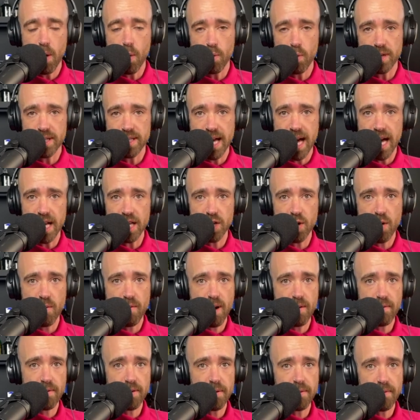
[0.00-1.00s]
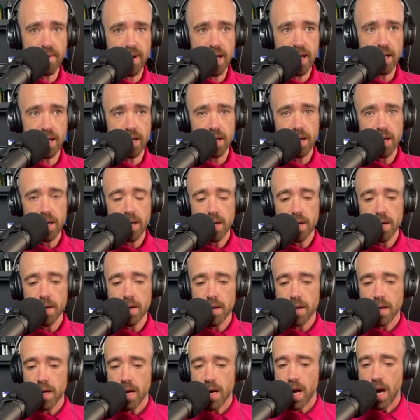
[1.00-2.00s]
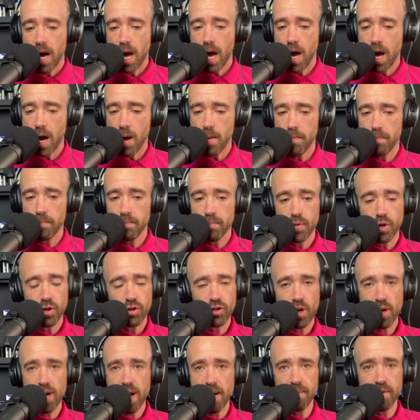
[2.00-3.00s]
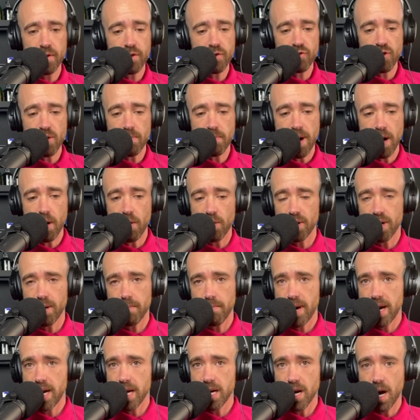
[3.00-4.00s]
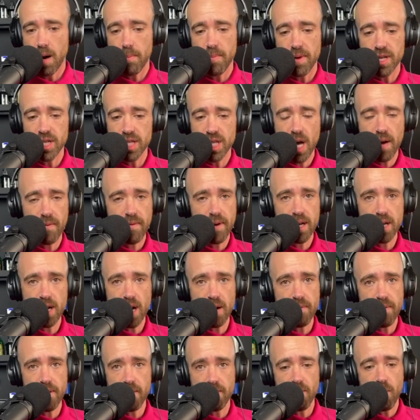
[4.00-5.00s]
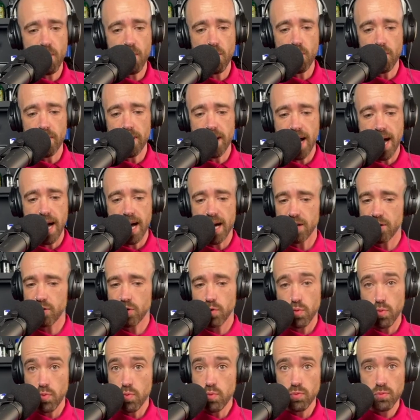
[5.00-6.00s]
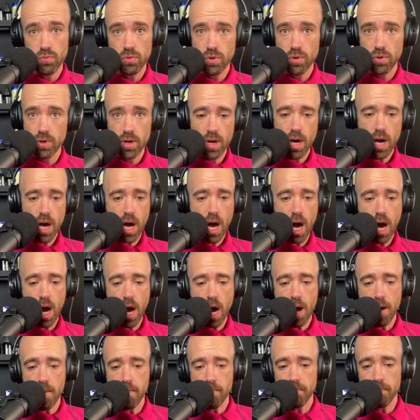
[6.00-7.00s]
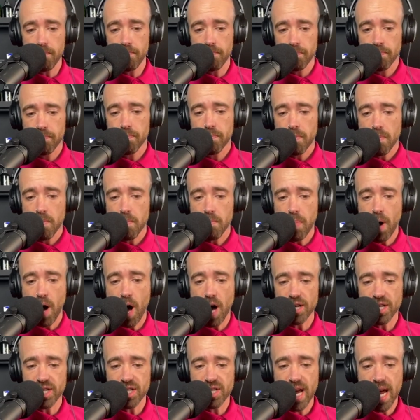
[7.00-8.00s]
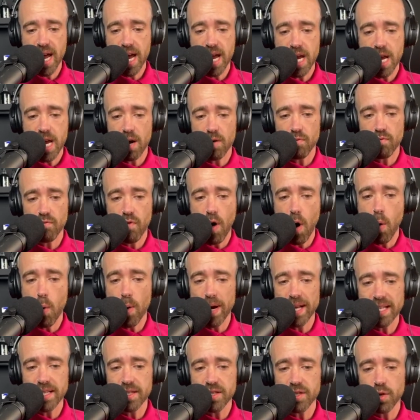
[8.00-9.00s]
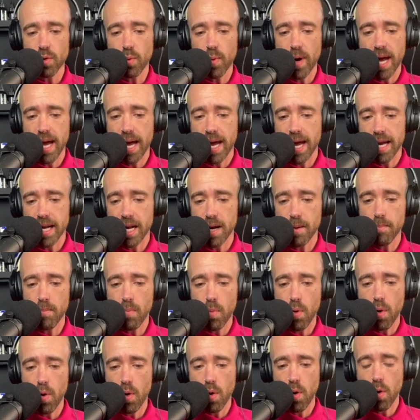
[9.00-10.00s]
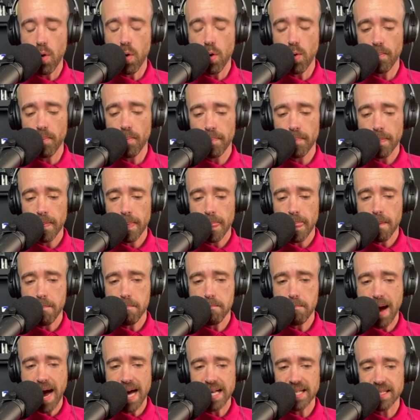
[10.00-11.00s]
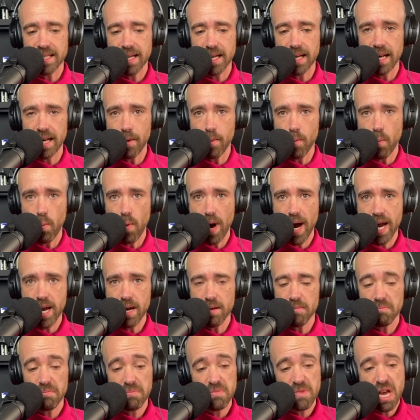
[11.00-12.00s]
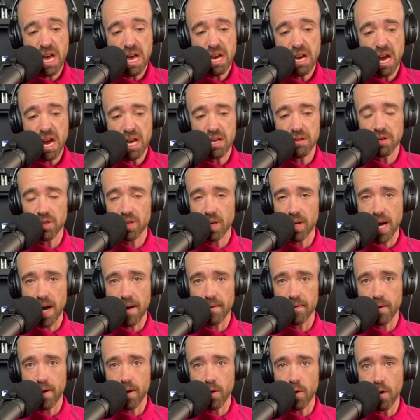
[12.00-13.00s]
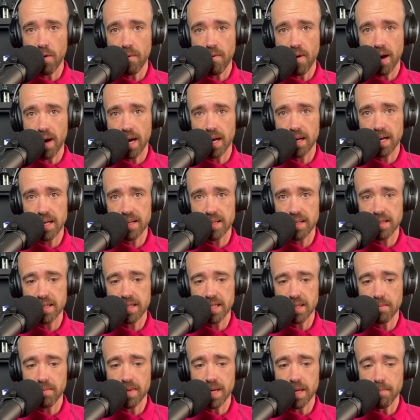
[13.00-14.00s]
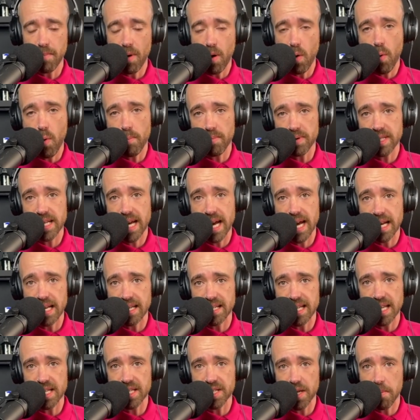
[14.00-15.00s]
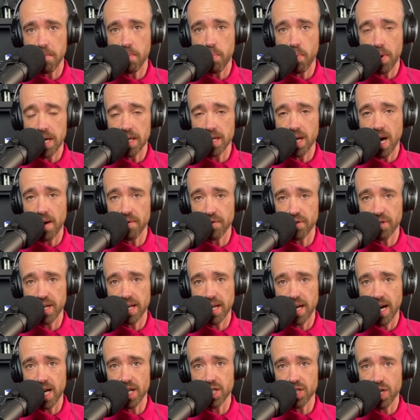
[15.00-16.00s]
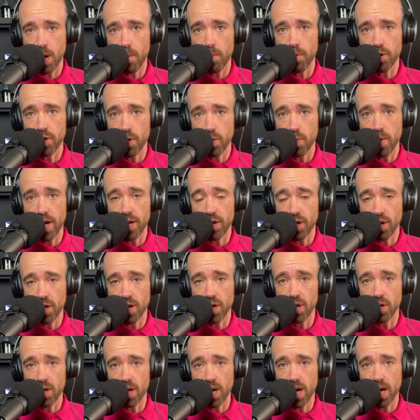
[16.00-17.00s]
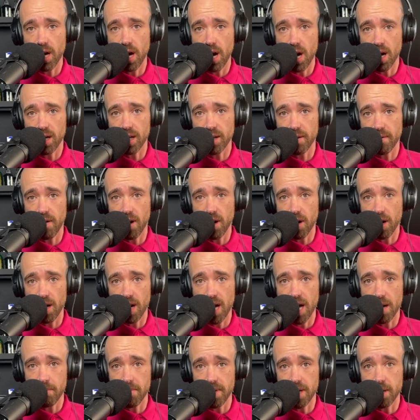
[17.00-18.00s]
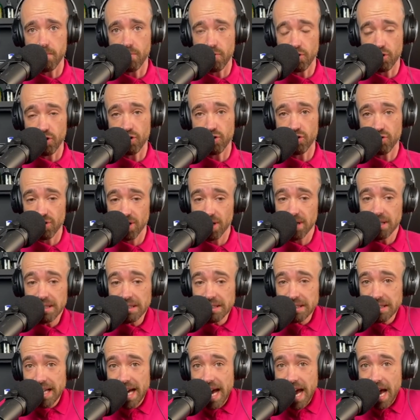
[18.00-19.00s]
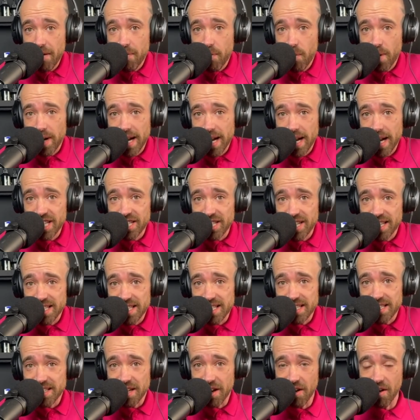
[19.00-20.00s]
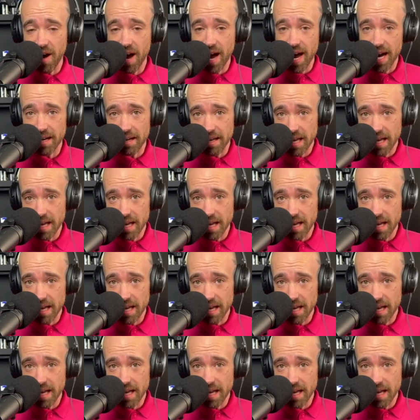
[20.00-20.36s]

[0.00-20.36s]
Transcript: stature of everything, you don't have to strip back on the makeup. There's nothing wrong with that at all. But I'd say roll into it in a more masculine way. Yeah, again, you don't have to. You ain't got to fucking listen to me. But all I'm saying is at some point life's going to catch up with you and you're going to look like an ugly fucker like me, because everyone ages, all right?